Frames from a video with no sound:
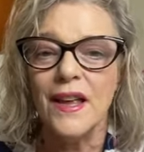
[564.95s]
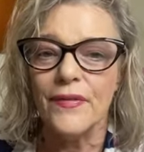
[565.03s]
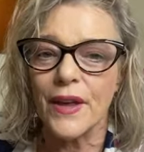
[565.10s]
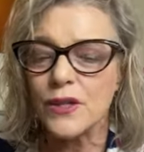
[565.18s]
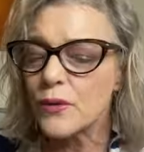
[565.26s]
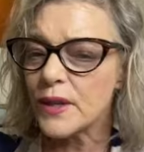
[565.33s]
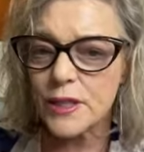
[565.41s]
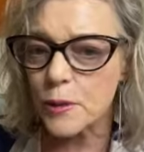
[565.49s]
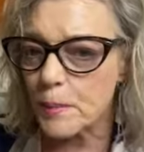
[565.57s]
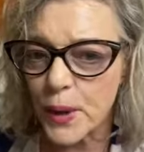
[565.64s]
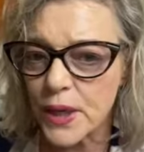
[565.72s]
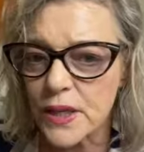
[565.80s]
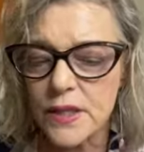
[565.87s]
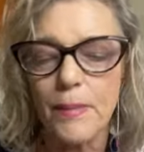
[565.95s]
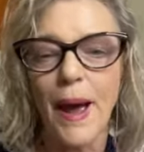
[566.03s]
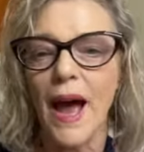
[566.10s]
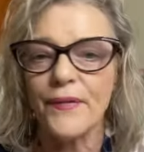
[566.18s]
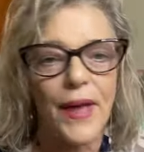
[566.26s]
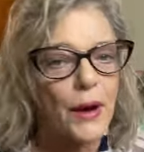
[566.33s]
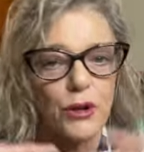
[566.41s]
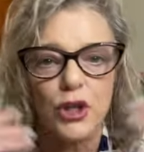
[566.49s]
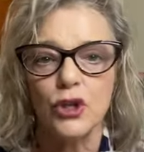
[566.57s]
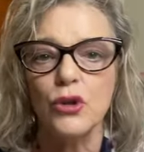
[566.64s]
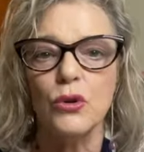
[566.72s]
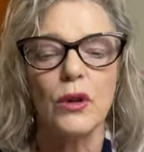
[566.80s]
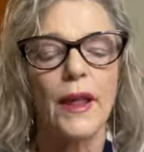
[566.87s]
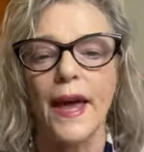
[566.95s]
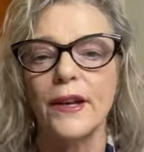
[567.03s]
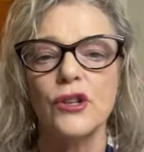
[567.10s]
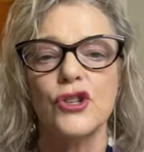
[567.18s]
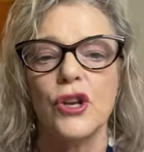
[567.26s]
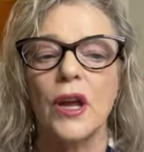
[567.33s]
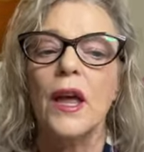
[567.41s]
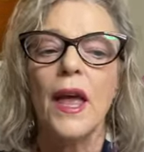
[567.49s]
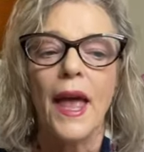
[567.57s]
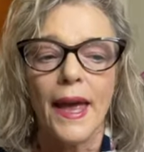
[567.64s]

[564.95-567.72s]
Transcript: That's what spring is about, that renewal energy.